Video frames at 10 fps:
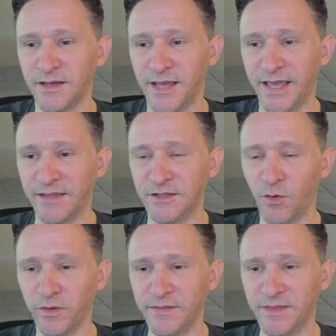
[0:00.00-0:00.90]
And the
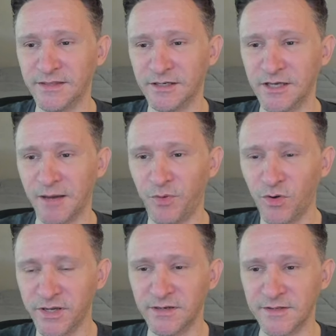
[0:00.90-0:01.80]
only thing that got
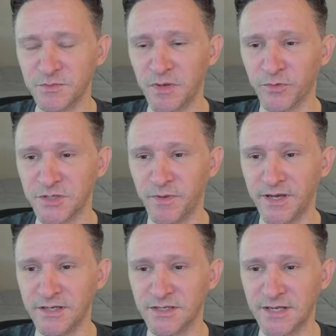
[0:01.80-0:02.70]
put into this memory
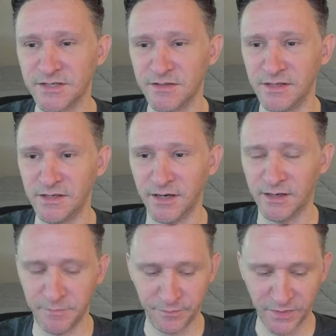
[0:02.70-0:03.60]
space is
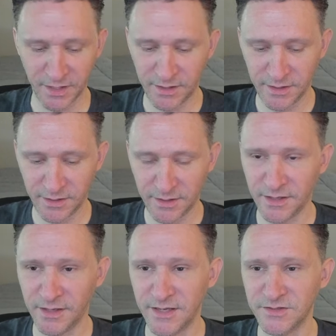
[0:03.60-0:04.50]
the
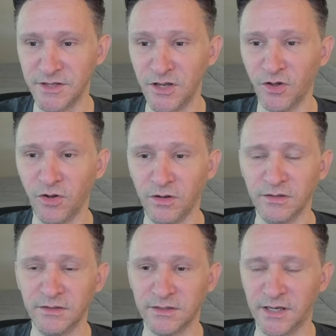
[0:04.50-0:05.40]
null
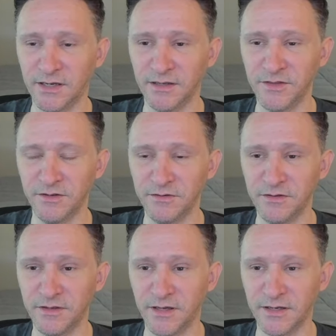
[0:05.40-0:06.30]

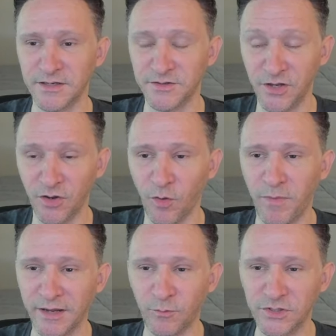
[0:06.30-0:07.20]
the null
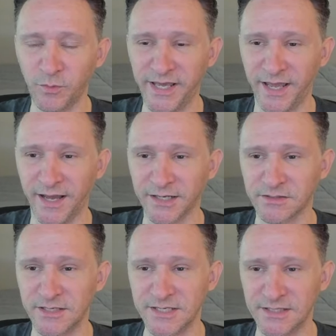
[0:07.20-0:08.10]
byte, which we can't
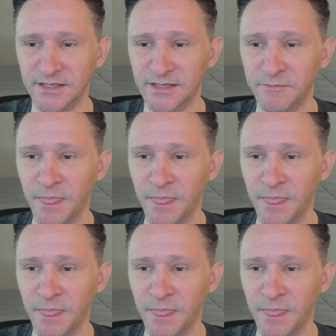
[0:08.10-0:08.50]
actually see,